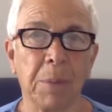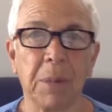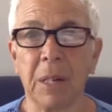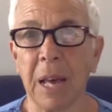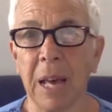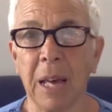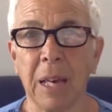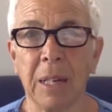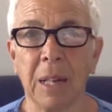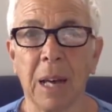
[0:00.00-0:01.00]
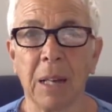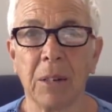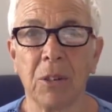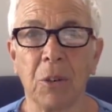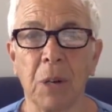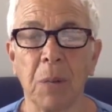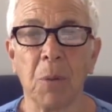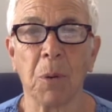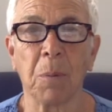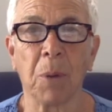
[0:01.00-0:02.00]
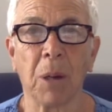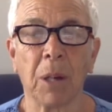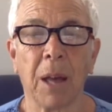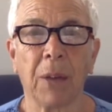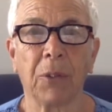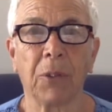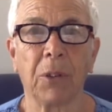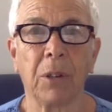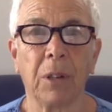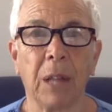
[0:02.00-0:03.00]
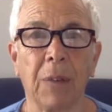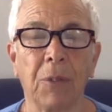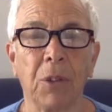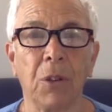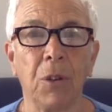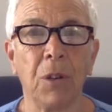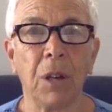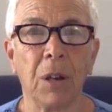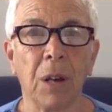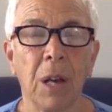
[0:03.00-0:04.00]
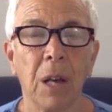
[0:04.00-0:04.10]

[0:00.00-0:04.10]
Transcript: today and not do any more broadcasts until after the new year.